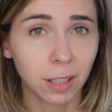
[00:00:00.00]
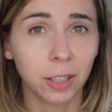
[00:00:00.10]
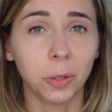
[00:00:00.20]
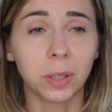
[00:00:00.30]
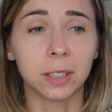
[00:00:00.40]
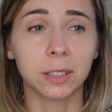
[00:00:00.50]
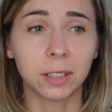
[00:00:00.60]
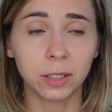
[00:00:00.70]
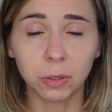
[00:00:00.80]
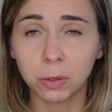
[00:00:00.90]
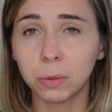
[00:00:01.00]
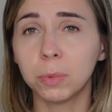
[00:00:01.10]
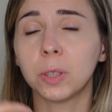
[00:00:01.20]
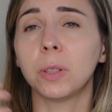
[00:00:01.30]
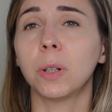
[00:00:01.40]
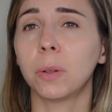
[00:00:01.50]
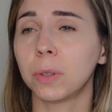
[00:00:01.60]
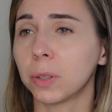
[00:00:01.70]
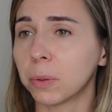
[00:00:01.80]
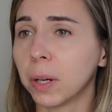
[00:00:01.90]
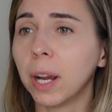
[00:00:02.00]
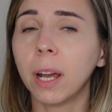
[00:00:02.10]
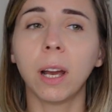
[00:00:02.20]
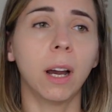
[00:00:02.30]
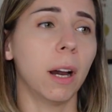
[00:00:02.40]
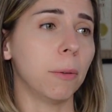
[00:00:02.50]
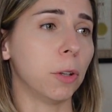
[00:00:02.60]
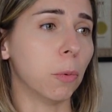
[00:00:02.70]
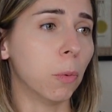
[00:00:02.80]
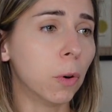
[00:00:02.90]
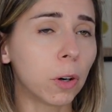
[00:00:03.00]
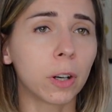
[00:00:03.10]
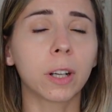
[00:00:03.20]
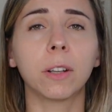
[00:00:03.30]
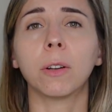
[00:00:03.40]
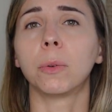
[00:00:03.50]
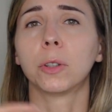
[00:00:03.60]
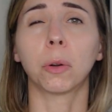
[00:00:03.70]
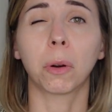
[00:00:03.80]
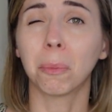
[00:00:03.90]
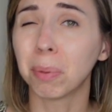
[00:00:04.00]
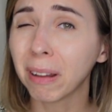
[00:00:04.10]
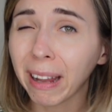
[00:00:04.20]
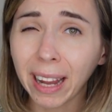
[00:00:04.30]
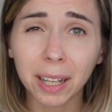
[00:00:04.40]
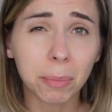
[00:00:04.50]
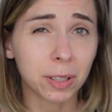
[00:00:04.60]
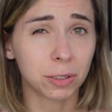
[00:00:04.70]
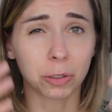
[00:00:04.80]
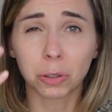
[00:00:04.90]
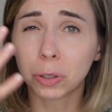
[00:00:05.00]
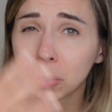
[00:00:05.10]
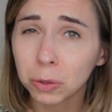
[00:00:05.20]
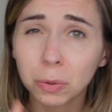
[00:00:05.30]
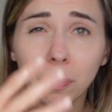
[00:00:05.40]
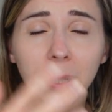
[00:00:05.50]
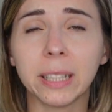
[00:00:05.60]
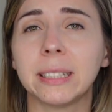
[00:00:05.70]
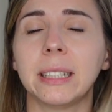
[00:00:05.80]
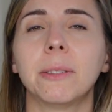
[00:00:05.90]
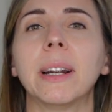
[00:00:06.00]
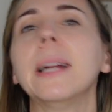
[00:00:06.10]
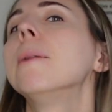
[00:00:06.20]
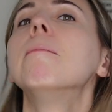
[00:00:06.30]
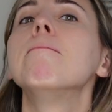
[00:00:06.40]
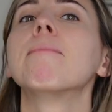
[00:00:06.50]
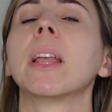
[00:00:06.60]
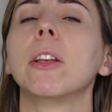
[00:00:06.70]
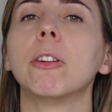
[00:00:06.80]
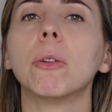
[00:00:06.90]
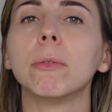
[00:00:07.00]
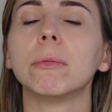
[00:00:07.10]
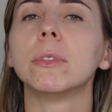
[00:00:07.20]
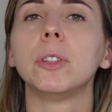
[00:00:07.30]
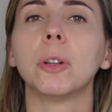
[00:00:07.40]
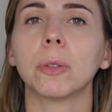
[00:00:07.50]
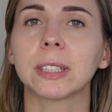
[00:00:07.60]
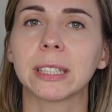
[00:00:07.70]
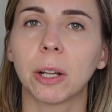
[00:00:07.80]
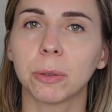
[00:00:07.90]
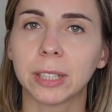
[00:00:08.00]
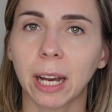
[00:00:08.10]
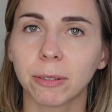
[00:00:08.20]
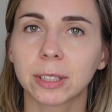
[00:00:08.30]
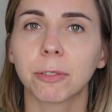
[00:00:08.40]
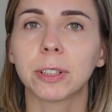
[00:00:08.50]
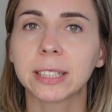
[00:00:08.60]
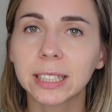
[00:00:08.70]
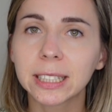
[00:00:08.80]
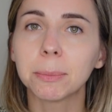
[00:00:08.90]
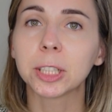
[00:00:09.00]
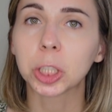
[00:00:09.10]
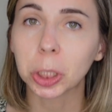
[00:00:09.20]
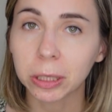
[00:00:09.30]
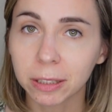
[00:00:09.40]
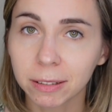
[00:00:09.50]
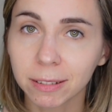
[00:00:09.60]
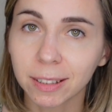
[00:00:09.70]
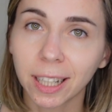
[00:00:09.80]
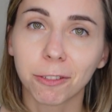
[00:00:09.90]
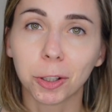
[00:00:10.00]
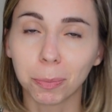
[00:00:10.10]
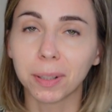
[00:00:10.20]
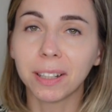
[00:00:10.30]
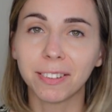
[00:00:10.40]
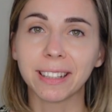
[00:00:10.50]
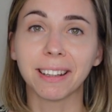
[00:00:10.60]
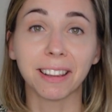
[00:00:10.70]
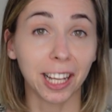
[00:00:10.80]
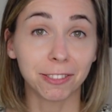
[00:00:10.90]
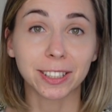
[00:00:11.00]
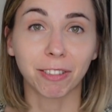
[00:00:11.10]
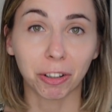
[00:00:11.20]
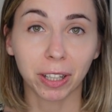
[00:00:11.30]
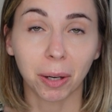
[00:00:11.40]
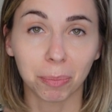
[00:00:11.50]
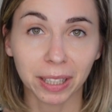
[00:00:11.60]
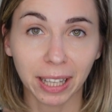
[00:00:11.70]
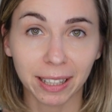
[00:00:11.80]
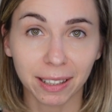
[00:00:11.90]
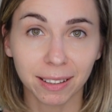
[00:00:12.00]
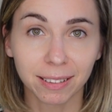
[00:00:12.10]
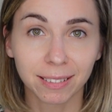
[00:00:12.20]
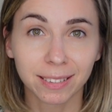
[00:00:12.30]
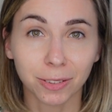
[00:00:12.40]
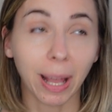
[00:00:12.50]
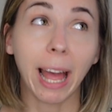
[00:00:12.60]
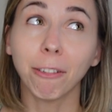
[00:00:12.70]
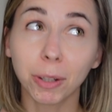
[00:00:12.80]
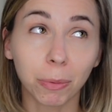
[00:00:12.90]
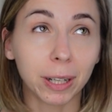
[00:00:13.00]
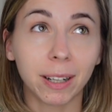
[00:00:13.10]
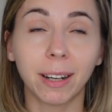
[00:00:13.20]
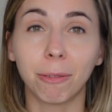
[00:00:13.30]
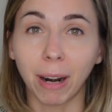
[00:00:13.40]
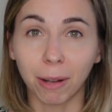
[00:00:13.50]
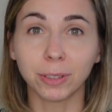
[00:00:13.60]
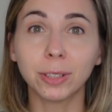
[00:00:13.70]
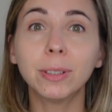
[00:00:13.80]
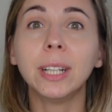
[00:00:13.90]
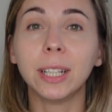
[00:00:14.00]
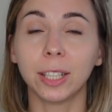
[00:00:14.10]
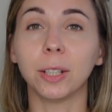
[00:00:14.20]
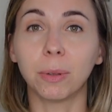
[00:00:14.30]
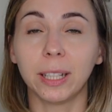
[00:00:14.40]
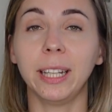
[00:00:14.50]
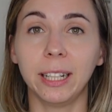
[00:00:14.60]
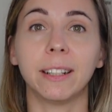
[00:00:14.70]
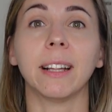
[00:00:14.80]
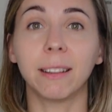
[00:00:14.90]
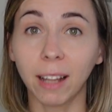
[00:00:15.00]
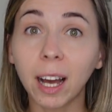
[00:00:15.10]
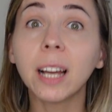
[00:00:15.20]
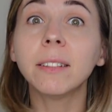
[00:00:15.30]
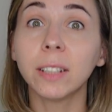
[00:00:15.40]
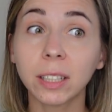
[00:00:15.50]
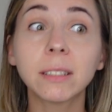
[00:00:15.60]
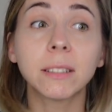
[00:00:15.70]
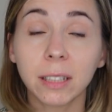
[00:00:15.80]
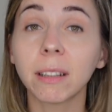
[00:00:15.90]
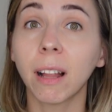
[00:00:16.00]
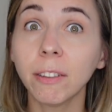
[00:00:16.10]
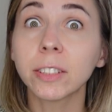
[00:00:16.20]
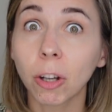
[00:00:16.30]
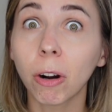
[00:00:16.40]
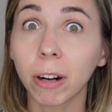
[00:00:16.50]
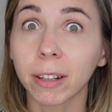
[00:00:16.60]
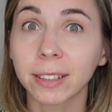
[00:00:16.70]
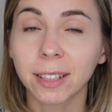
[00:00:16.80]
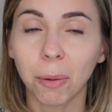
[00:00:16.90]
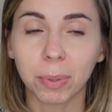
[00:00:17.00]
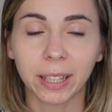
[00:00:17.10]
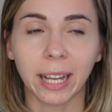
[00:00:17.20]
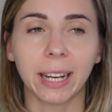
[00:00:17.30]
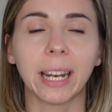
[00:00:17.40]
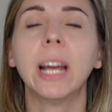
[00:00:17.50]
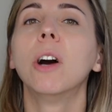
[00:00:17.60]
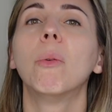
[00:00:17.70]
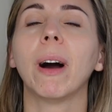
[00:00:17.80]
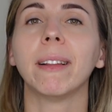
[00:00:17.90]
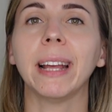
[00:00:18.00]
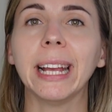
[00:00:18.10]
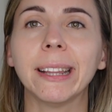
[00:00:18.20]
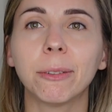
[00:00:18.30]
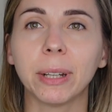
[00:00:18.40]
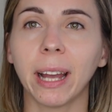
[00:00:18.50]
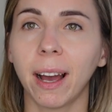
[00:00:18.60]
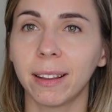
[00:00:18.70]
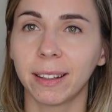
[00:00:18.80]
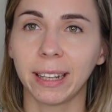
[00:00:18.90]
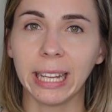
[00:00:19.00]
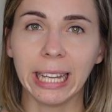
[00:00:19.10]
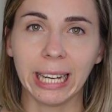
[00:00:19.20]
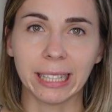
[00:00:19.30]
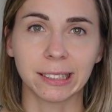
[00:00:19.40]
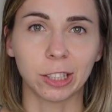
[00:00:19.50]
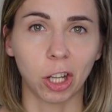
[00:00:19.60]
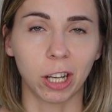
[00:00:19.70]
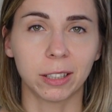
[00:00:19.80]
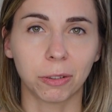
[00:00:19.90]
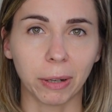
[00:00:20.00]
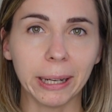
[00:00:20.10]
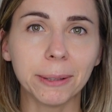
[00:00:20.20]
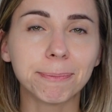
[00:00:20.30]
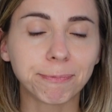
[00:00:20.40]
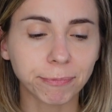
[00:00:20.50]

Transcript: You consume, you know, you uh, you work, you know, you don't complain because you're too busy, right? You don't you don't slow down. So for the system, it's good if you believe that the life is very complicated. So everywhere around you, you will hear that life is life is hard, it's complicated, while in reality it is not, right?